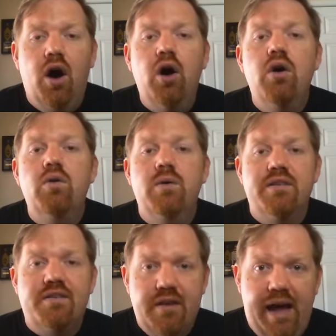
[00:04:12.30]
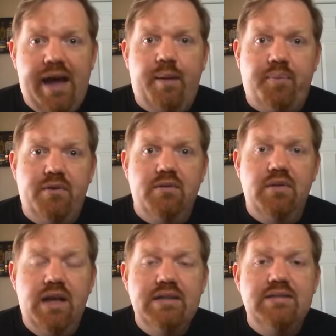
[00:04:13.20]
Oh, snap.
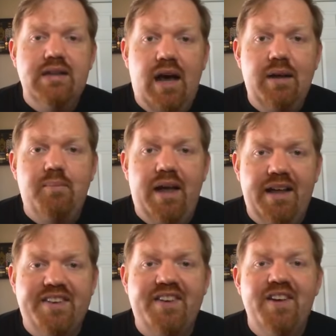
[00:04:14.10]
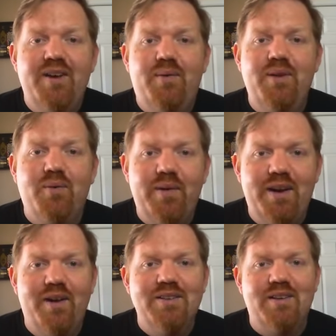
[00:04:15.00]
Let's not mess with
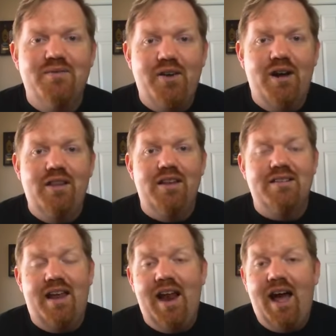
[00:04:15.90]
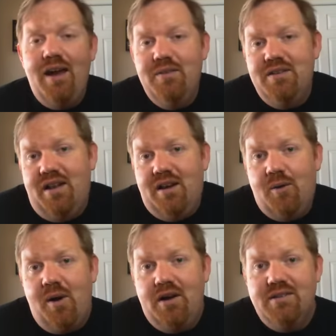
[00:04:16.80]
widows and fatherless. And I would, in
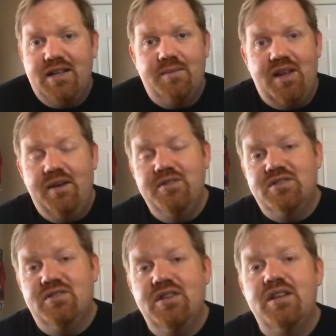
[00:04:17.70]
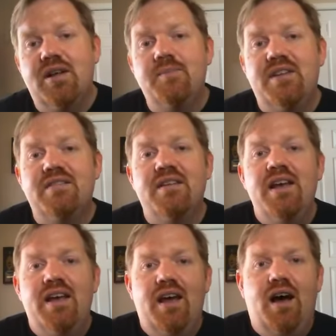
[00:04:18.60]
our modern times, I would certainly lump this,
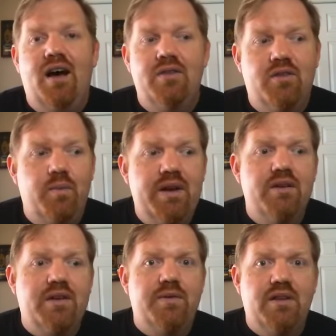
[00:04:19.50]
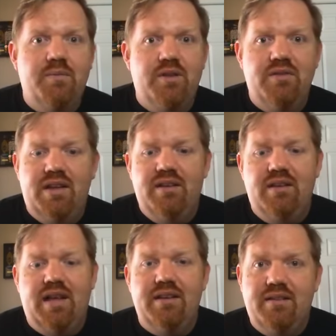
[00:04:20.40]
the widows, I would lump those
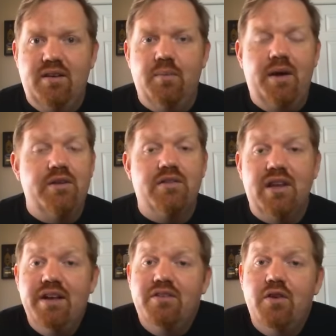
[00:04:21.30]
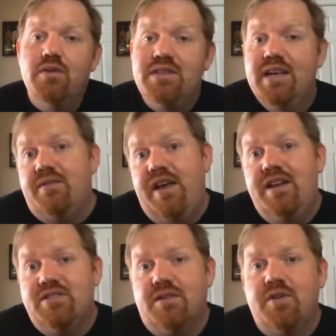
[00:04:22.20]
into like single mothers. Like, don't take
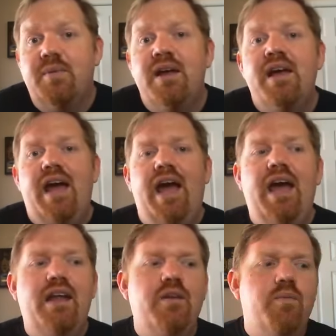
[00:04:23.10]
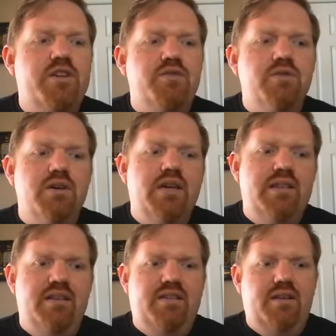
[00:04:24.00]
advantage of them. And when you look
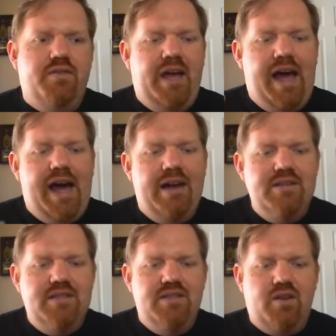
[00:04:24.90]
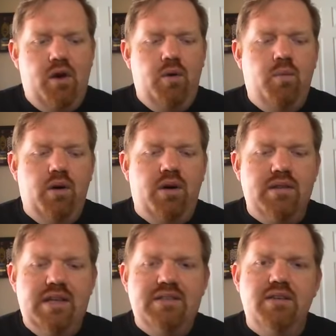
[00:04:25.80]
at this stuff, like, how does this all
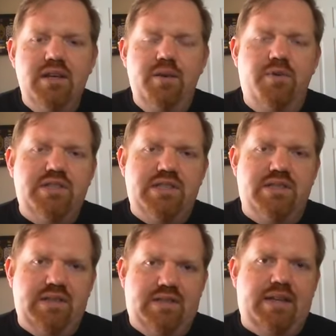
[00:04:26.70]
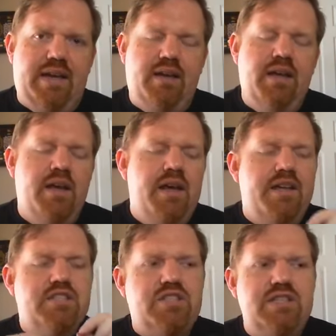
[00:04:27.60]
work? Let's look at what Jesus said.
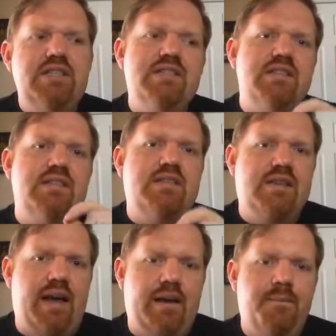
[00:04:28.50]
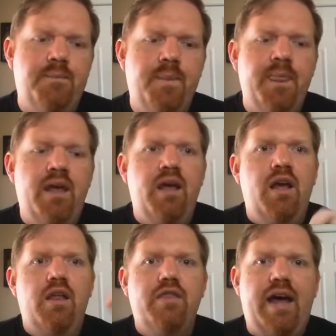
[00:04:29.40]
Jesus said
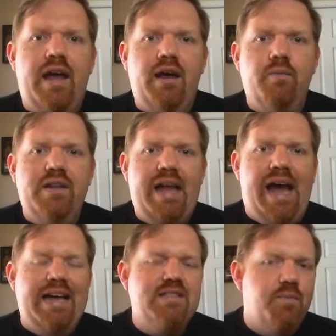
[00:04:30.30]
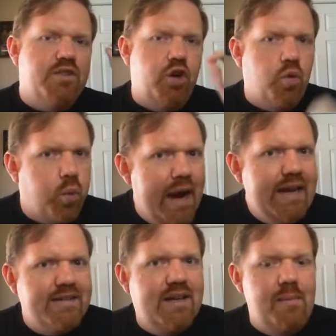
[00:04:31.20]
that when they asked him what the
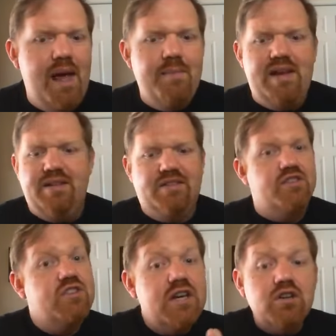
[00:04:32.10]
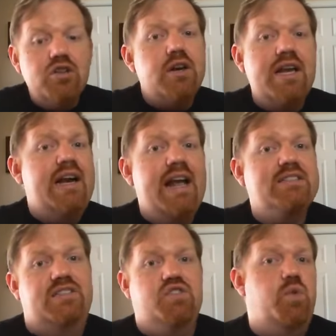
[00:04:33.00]
greatest commandment is, because they're looking at
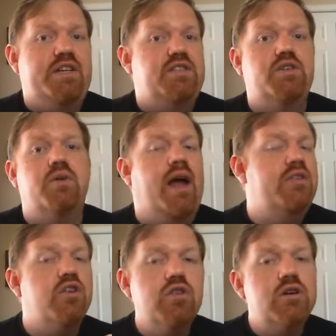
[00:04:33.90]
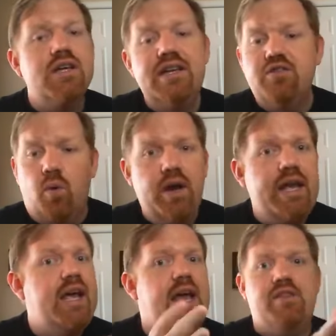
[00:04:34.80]
Exodus 22 and they're looking at
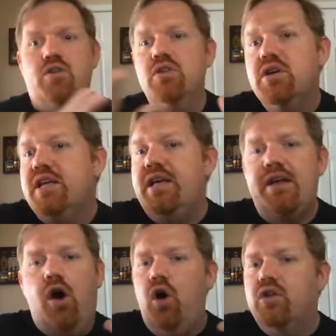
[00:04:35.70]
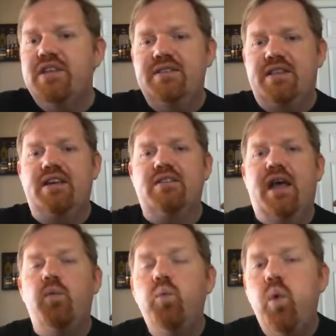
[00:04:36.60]
20 and they're looking at all these things,
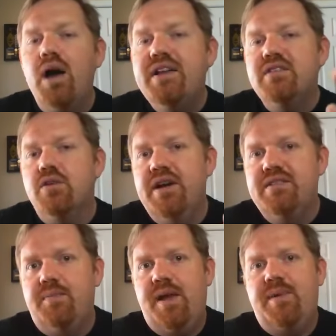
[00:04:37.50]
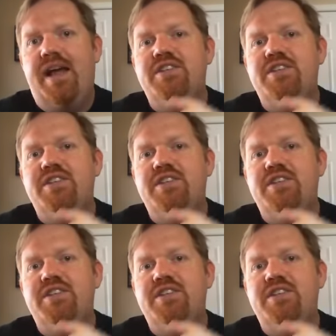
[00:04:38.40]
like, what is the greatest commandment?